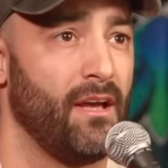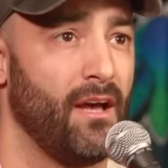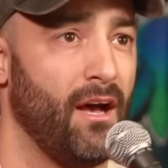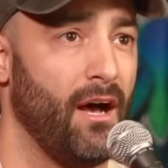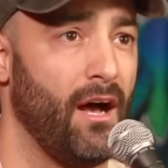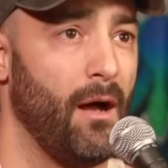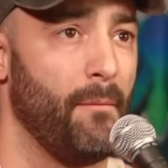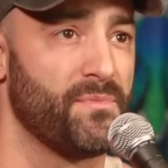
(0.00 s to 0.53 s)

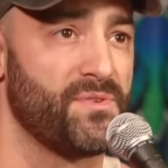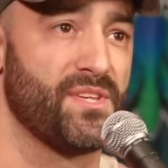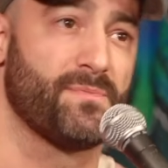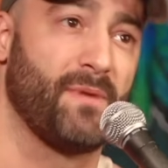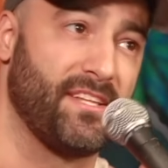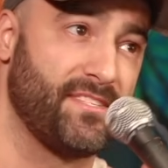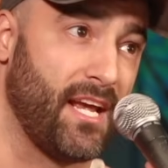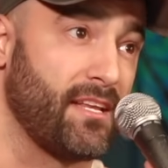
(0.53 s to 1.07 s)

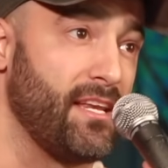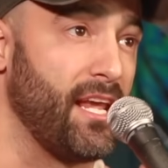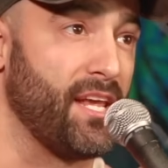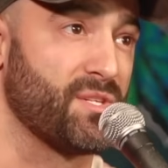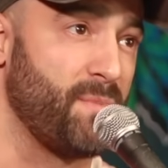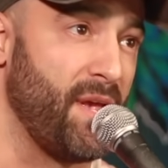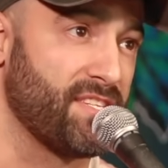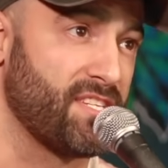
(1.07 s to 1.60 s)
Since my technique
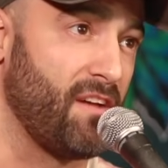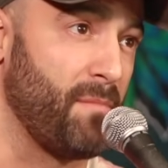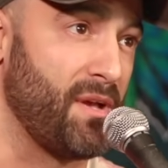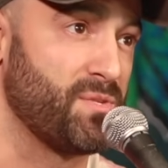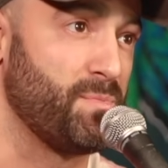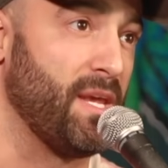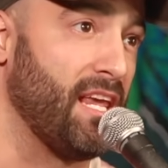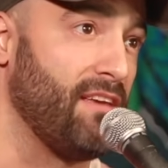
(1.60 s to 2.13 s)
is based off
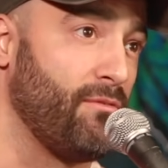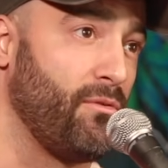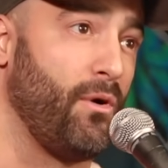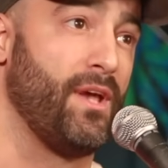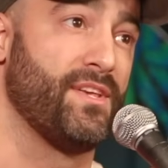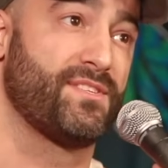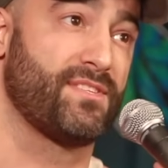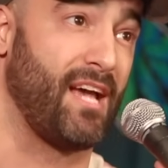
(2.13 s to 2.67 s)
my speaking
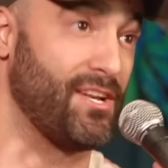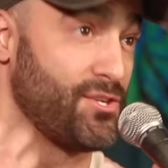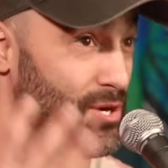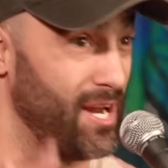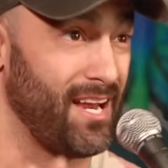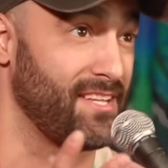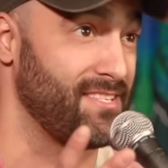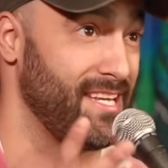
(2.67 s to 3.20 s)
voice, I
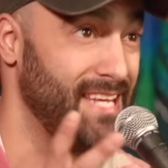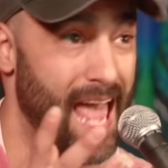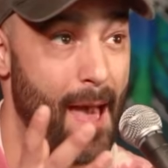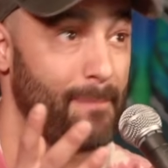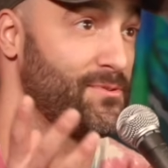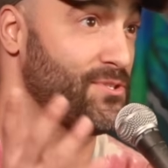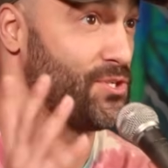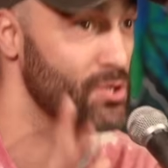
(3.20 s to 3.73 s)
try not to
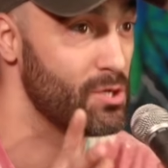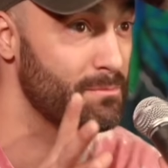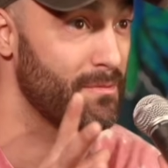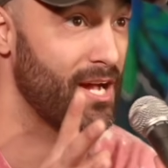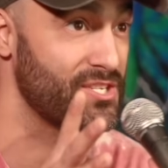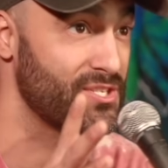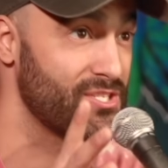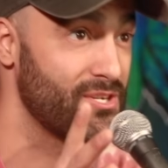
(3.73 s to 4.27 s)
yap too
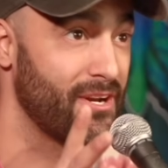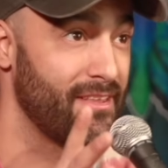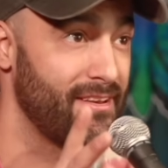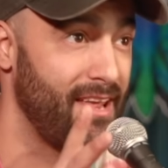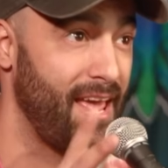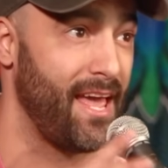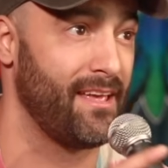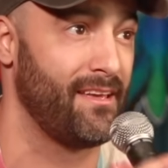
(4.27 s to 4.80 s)
much during the
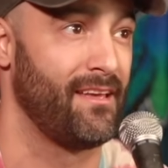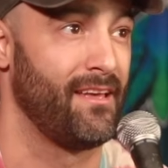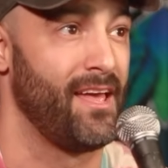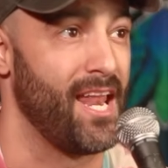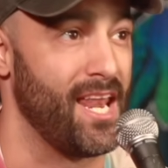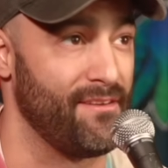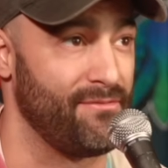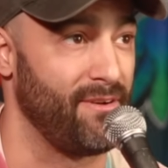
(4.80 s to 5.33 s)
day.
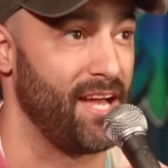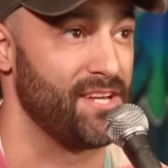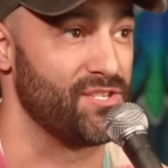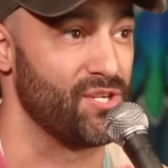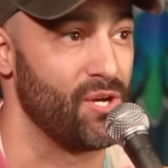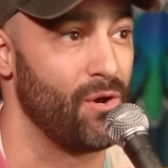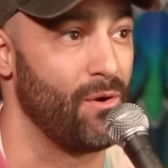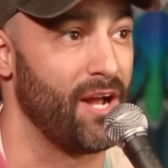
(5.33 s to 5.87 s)
And if I
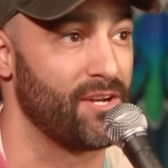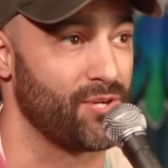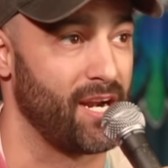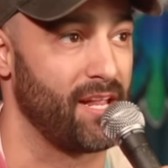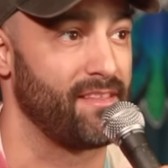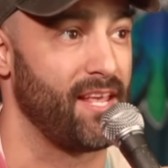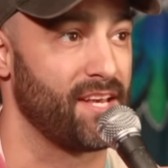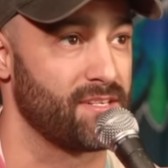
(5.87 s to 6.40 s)
do, I try
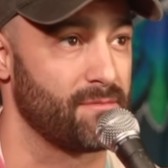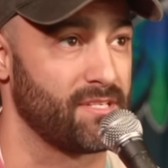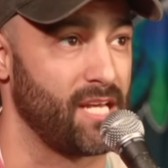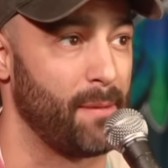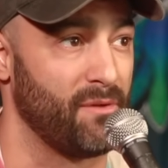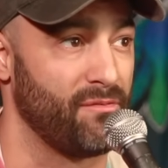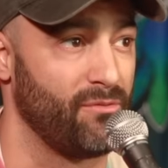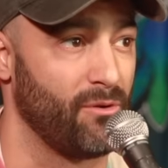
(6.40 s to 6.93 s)
to take some
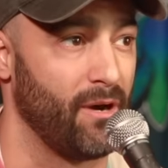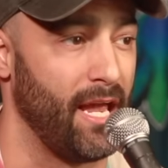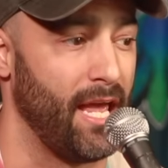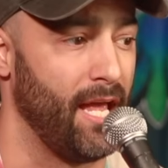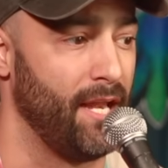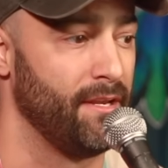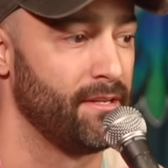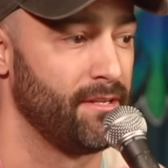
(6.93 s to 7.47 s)
time
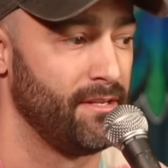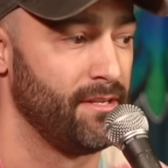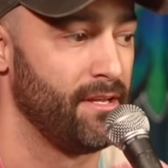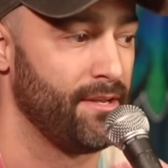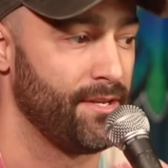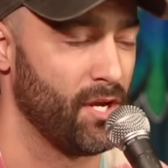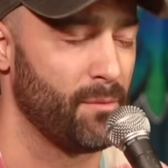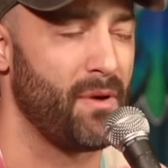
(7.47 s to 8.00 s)
beforehand.
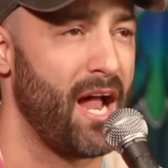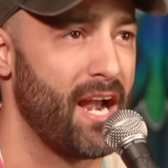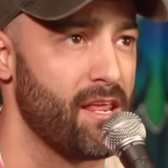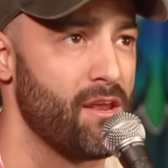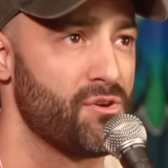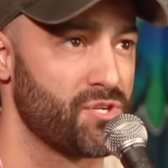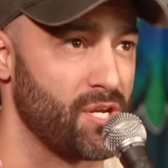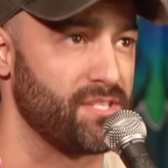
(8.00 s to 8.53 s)
Your body
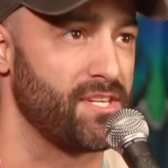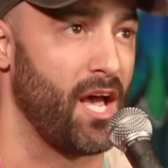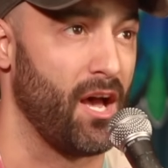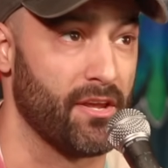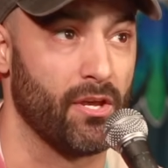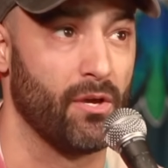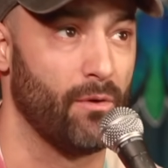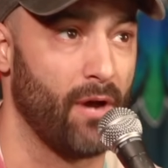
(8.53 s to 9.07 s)
usually
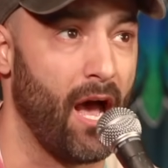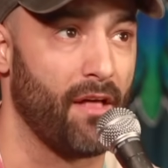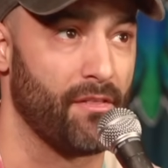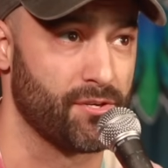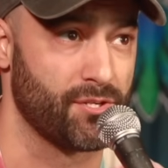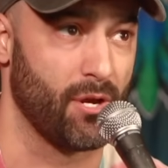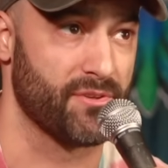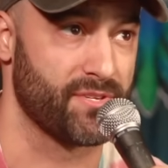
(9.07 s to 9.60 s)
tell you how
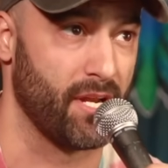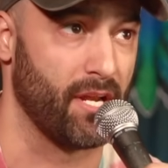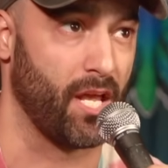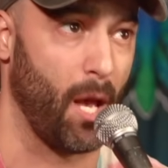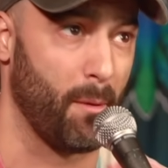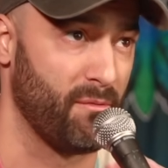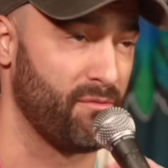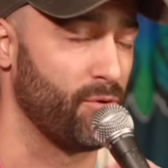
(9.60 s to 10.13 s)
the show's going to
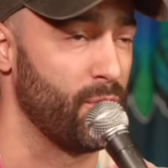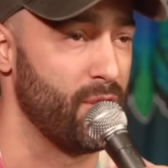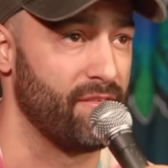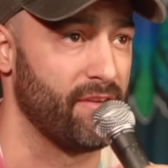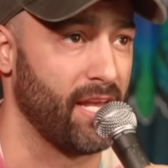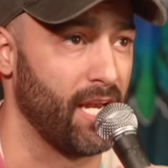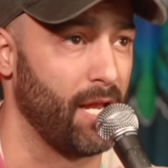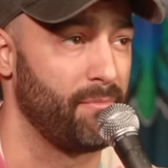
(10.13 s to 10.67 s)
go before you
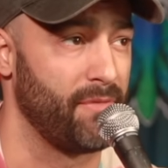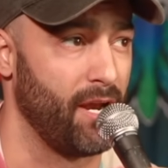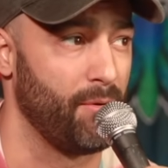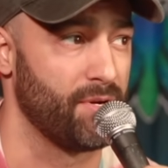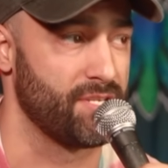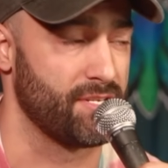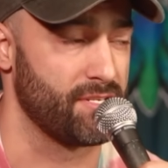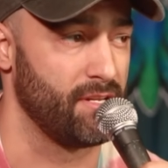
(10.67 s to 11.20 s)
even get up there,
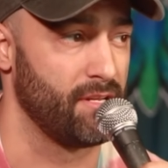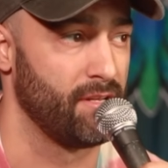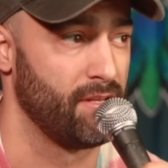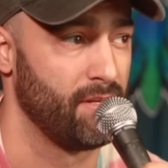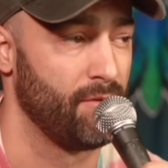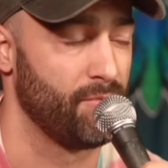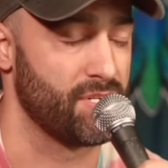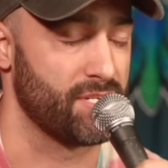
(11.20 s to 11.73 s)
which is
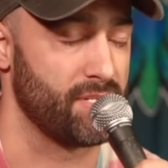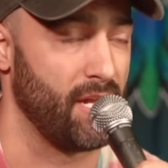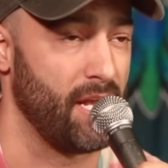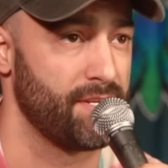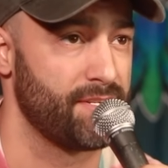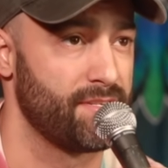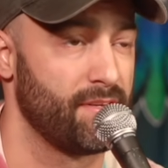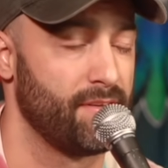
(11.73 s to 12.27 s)

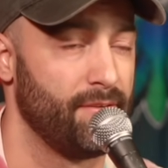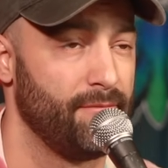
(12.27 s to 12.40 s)
nice.